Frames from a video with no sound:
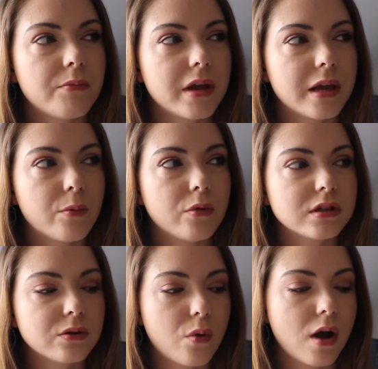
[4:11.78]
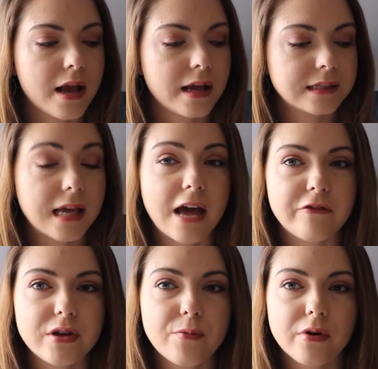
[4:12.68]
it wasn't quite as
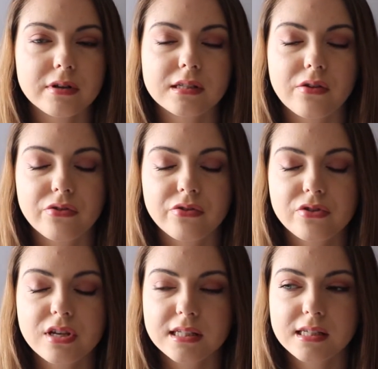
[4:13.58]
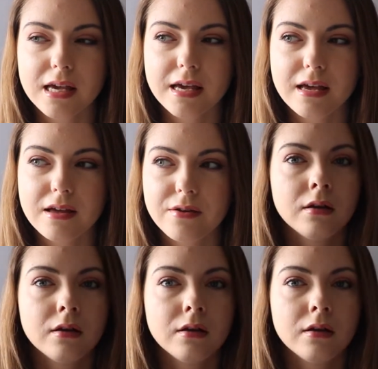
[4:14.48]
heavy, whereas this year